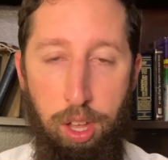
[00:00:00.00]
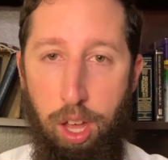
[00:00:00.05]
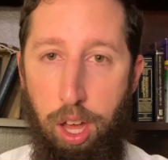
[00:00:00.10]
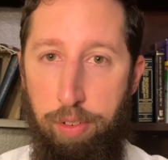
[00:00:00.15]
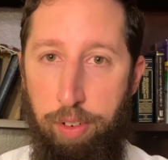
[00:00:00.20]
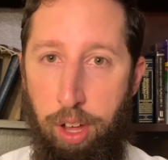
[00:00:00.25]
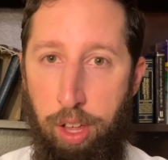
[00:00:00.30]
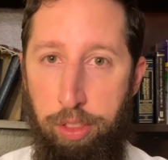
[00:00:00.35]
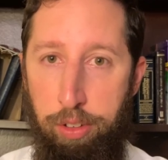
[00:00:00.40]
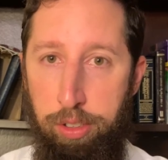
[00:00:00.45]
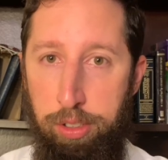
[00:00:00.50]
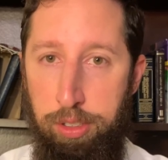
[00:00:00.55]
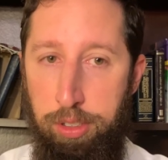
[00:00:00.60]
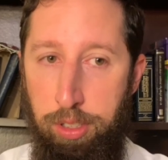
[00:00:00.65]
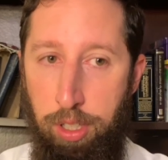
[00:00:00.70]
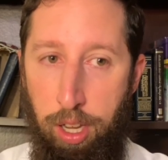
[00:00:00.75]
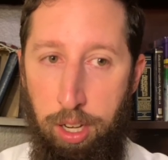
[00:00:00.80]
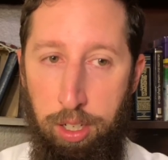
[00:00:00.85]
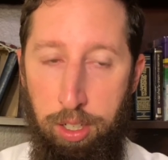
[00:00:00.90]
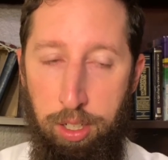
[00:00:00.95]
of others,
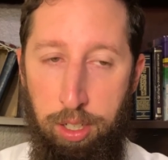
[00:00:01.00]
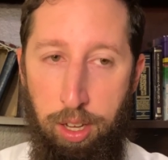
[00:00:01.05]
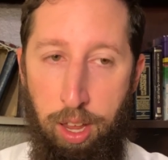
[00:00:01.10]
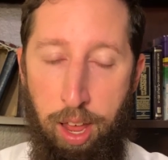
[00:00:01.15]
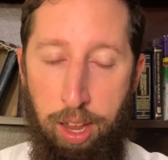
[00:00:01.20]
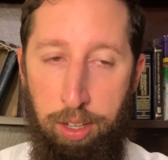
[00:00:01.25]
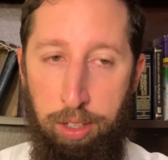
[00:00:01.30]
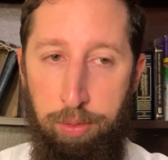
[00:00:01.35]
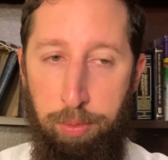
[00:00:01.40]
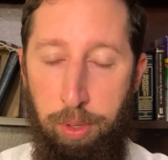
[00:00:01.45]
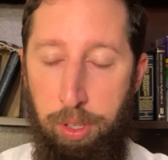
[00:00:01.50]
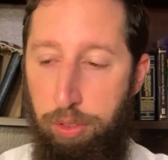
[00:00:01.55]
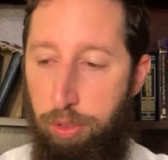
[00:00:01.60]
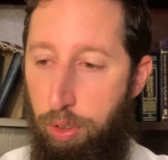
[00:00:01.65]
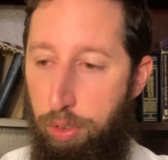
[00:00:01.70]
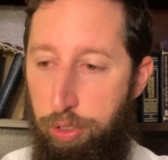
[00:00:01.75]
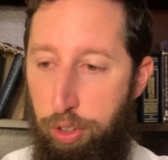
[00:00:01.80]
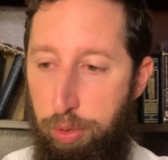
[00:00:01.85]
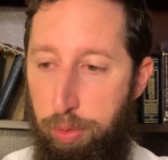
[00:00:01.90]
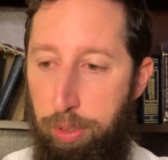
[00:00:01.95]
and we
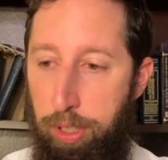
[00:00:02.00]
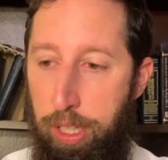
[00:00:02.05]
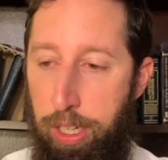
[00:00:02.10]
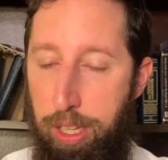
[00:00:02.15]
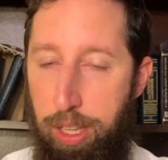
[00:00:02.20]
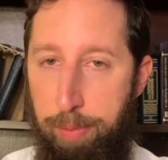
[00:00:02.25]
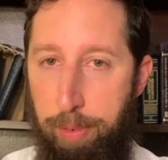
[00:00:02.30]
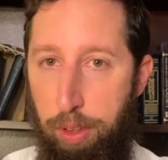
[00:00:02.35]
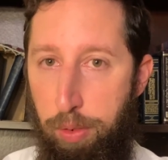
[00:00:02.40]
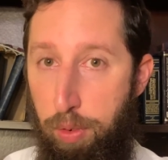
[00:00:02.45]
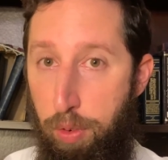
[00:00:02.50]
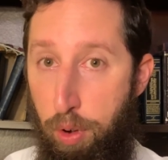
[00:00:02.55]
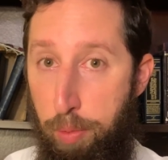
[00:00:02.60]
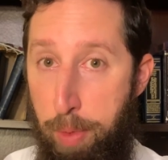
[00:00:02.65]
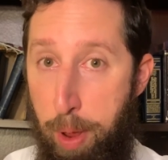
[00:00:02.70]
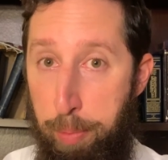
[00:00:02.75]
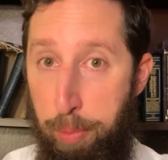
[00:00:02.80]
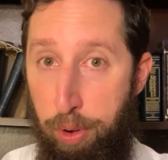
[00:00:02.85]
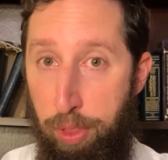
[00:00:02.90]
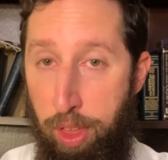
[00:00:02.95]
sort of just relate to them as we
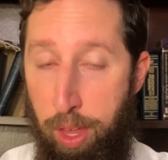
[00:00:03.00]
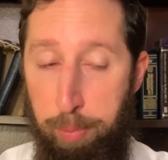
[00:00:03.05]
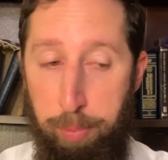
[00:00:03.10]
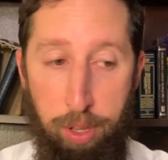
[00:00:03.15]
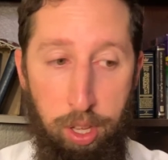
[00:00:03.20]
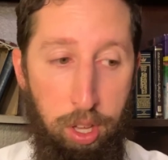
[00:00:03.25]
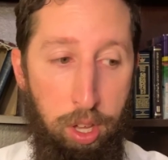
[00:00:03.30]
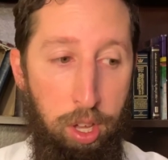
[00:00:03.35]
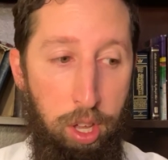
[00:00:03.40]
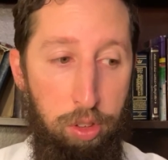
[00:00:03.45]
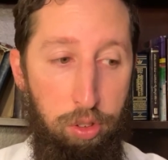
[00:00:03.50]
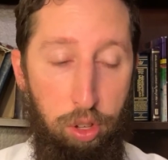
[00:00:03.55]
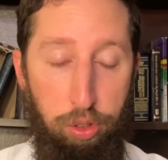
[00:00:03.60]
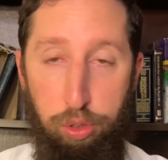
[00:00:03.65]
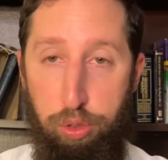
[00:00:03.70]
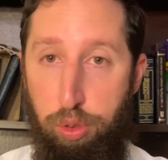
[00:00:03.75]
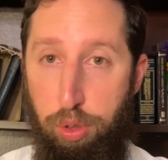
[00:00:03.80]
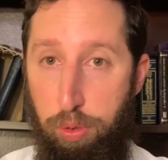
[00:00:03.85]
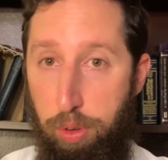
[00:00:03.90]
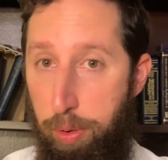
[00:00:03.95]
remember them. It's also
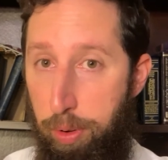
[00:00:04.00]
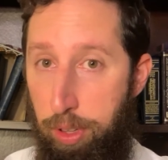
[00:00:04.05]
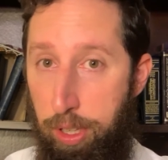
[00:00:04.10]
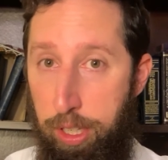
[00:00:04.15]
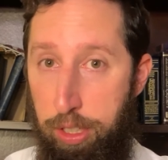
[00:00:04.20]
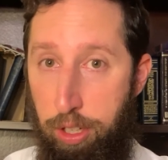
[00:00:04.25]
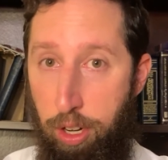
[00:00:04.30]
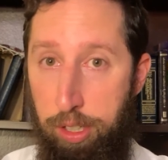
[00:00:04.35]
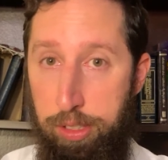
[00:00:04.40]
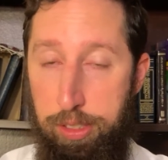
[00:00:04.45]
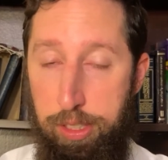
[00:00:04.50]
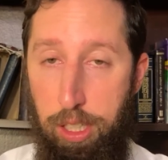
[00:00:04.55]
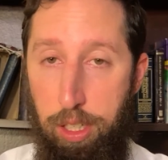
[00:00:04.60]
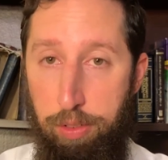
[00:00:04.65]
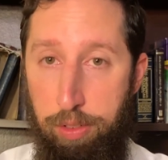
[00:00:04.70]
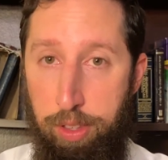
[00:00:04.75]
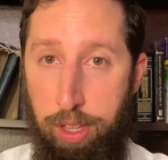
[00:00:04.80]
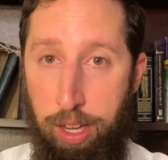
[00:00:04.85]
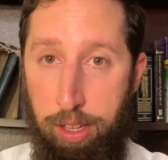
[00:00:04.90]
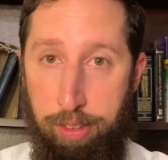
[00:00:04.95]
true that we relate to
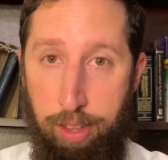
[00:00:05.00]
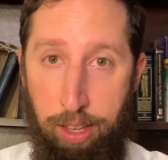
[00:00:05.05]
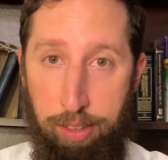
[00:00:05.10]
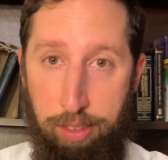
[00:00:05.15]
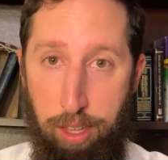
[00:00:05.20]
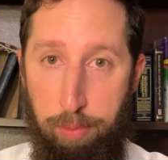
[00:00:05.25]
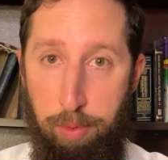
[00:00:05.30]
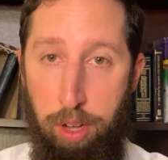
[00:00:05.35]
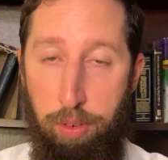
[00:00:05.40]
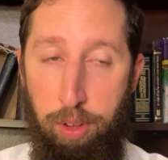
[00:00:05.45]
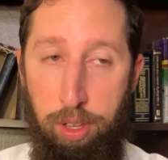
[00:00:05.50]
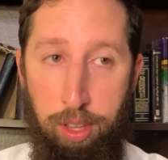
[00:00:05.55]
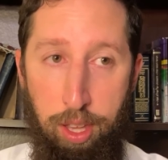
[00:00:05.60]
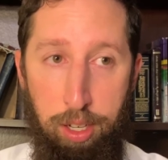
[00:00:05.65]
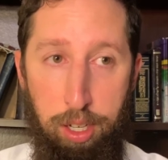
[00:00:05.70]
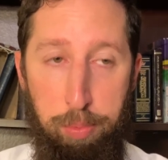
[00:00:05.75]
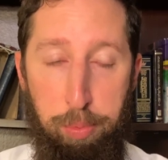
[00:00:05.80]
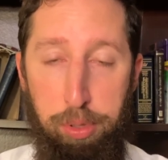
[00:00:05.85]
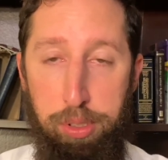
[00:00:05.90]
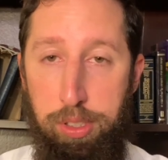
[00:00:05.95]
ourselves in that exact same way. We
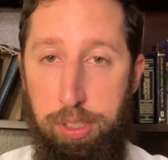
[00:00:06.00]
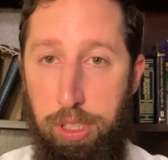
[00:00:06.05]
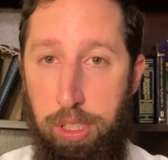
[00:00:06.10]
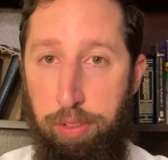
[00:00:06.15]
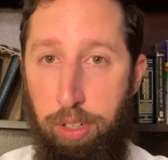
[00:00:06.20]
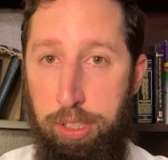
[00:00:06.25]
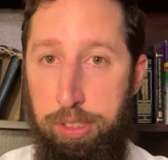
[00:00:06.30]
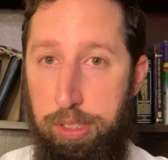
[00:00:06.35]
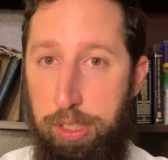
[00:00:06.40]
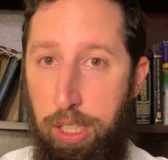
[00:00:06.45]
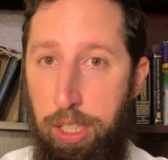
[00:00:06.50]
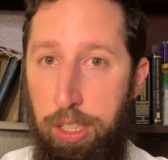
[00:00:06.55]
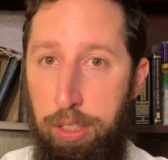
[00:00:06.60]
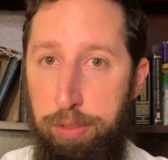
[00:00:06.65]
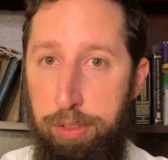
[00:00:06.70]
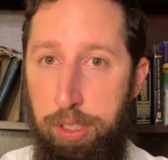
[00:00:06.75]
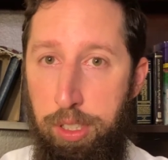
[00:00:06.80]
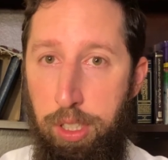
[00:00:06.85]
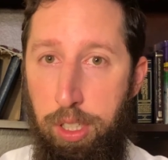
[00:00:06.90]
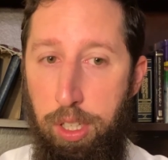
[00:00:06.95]
tend to perceive
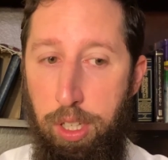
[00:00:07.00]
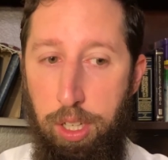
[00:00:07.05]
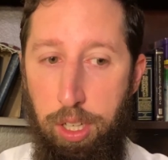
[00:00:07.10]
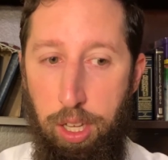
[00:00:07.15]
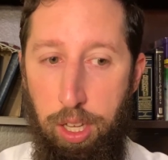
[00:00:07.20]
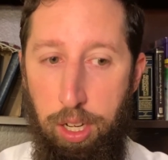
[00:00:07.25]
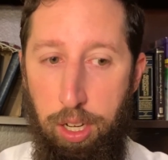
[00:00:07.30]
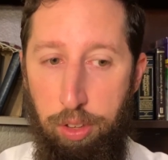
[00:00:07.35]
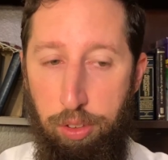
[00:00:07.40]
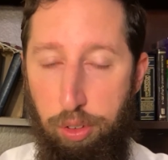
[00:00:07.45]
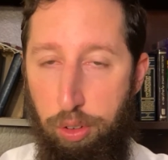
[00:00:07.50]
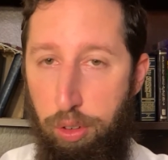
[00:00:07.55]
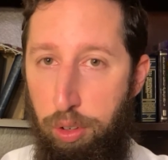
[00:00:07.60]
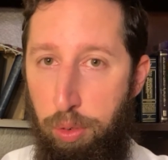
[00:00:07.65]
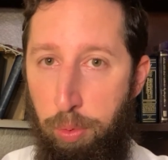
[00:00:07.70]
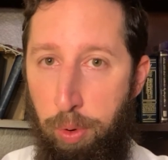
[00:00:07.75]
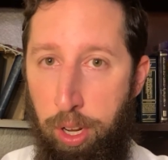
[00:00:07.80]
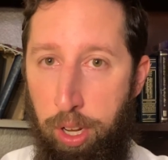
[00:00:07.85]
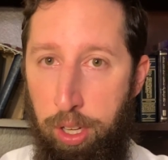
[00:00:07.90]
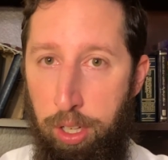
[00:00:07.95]
ourselves in a certain
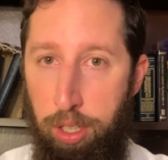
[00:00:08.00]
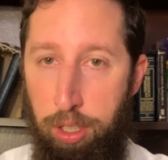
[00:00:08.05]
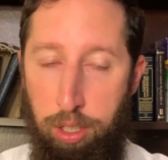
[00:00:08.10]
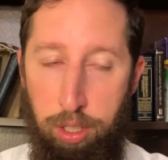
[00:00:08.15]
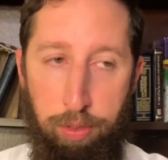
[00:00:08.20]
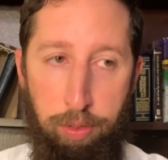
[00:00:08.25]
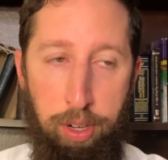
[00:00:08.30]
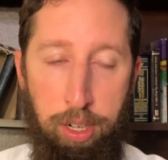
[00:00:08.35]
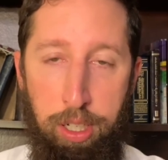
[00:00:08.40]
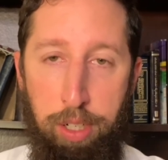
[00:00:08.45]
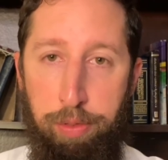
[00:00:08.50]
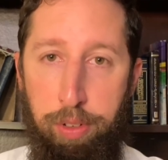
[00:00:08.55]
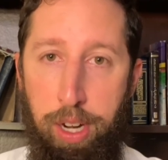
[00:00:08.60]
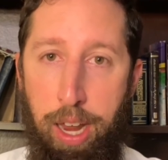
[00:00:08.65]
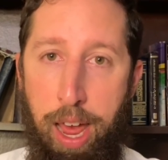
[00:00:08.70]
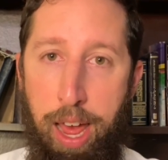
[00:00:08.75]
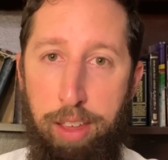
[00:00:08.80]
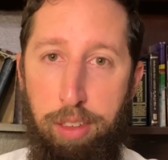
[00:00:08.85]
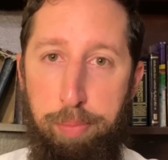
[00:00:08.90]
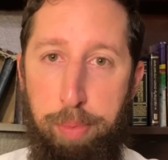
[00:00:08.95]
way, in different
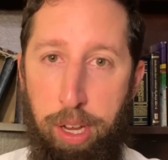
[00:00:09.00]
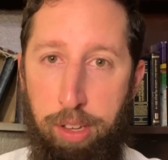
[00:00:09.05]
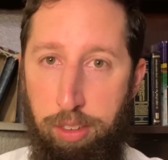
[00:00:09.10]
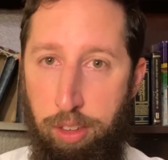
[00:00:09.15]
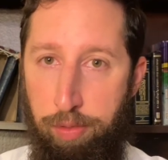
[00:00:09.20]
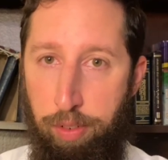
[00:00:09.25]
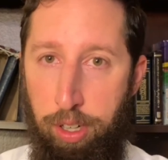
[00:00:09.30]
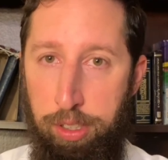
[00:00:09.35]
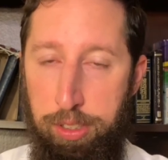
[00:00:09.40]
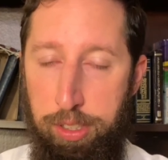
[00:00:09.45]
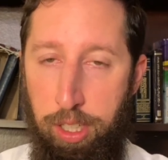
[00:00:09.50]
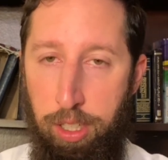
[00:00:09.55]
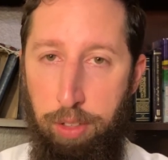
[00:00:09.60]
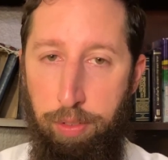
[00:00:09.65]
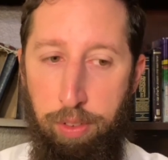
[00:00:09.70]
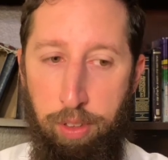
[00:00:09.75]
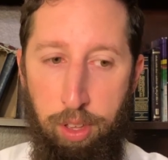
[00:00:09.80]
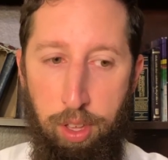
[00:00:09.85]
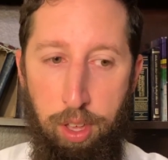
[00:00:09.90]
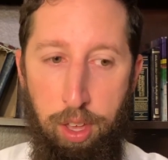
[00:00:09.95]
aspects of
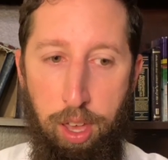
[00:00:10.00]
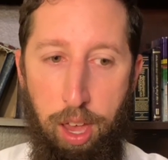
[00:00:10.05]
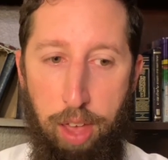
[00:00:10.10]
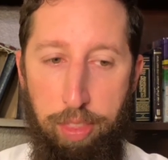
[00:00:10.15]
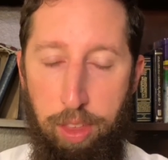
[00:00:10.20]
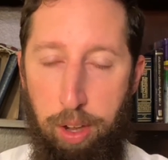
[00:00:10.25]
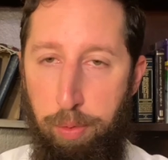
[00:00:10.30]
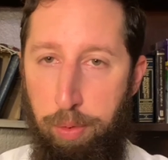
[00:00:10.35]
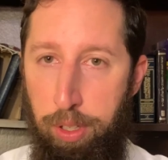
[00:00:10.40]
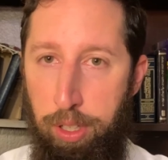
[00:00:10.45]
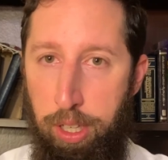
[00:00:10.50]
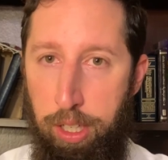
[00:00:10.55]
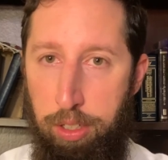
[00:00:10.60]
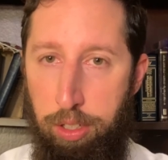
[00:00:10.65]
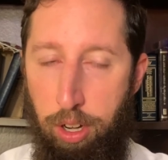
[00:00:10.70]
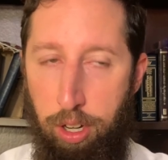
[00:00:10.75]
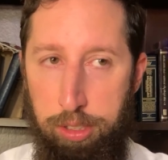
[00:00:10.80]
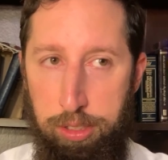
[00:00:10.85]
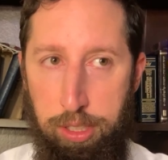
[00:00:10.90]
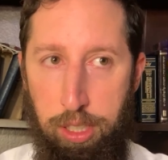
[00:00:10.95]
ourselves, and then relate
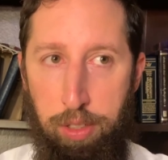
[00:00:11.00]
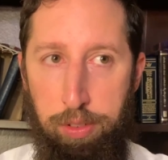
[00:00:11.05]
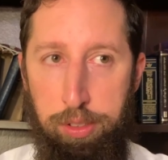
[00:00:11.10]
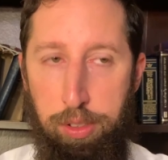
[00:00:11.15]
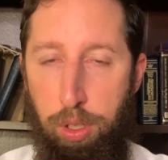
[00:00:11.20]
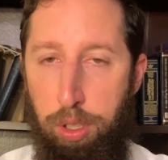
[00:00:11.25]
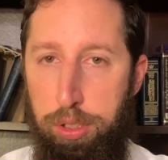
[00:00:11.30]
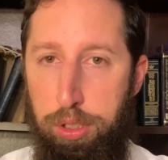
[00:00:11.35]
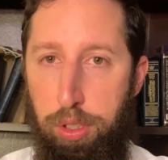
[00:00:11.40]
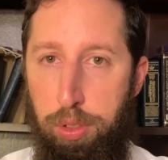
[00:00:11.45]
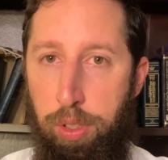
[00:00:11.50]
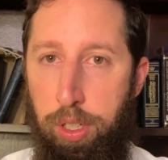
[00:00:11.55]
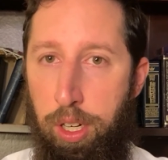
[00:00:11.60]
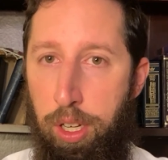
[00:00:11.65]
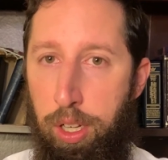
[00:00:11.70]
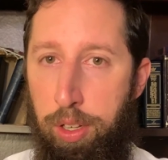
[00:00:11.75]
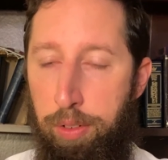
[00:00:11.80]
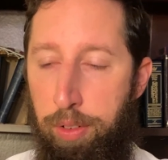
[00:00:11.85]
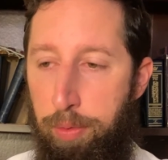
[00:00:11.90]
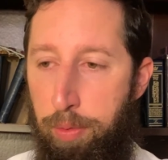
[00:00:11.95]
to ourselves also in
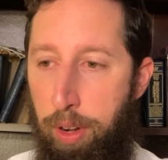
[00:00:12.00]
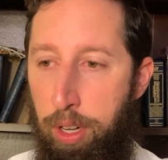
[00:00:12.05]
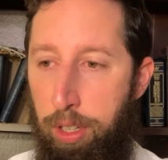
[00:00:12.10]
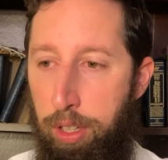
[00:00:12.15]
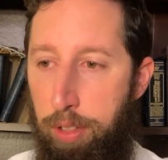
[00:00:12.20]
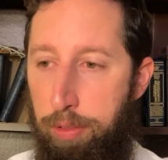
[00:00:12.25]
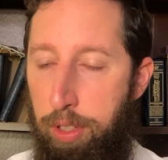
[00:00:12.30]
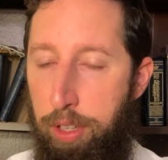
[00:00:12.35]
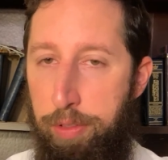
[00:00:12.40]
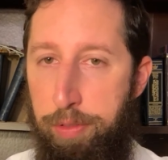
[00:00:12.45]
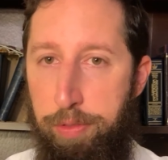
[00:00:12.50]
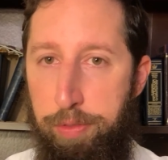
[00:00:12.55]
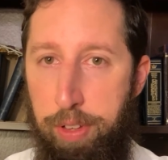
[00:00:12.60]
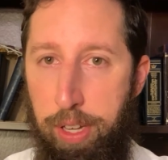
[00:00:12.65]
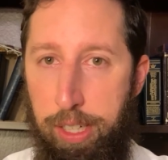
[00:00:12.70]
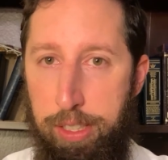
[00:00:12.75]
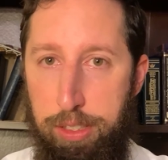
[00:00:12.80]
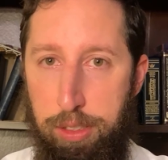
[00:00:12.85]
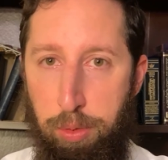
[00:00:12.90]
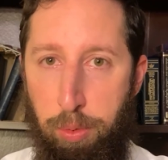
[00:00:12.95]
a relatively
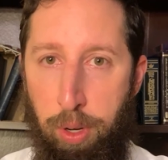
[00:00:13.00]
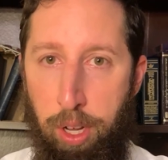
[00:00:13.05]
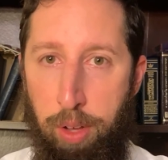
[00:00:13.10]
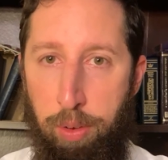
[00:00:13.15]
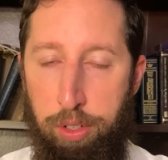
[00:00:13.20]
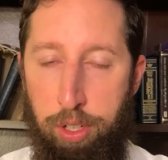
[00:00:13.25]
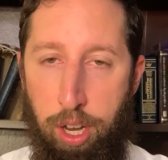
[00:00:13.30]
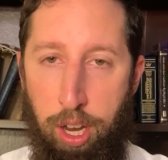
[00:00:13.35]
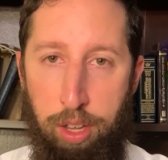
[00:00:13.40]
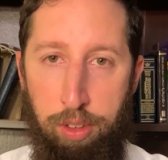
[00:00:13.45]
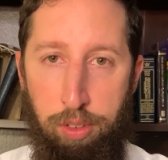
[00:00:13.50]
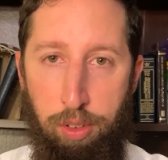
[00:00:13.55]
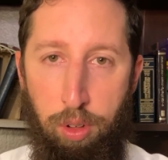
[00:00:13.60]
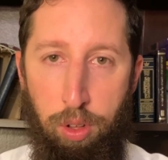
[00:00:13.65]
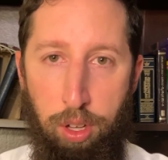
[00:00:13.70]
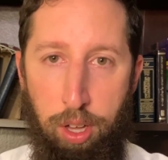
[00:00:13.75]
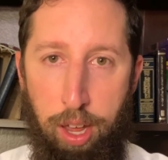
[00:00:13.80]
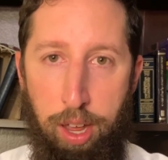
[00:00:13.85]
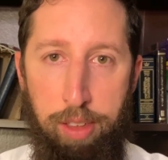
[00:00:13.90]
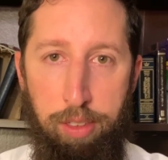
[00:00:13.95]
fixed way, which has
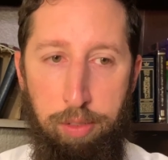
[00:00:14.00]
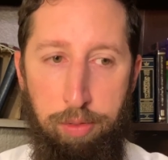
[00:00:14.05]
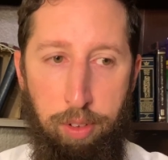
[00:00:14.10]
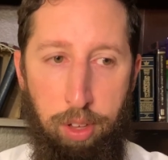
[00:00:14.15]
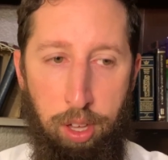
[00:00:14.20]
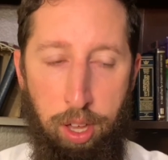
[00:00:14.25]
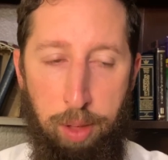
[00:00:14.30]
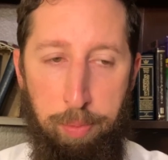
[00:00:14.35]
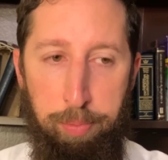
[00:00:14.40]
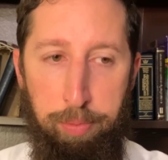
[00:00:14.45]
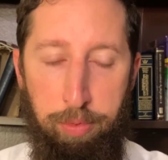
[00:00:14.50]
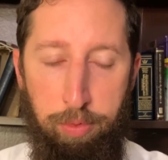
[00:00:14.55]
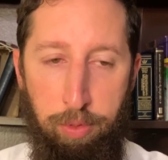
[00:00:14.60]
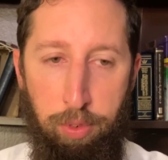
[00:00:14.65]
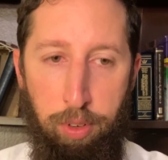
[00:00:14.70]
all kinds of